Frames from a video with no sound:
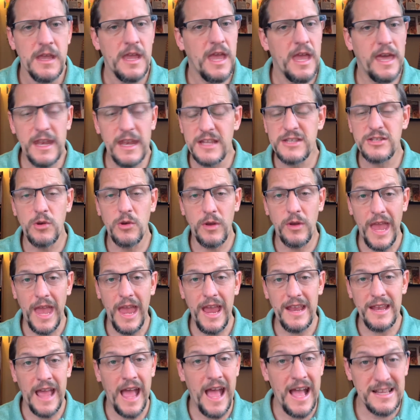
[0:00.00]
And it's
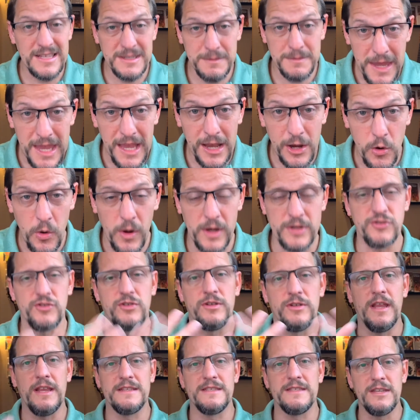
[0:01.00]
okay to ask me a
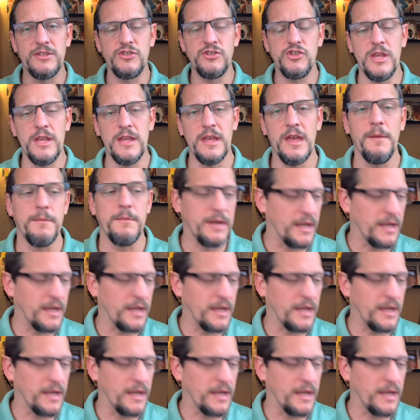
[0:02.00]
question as the GM,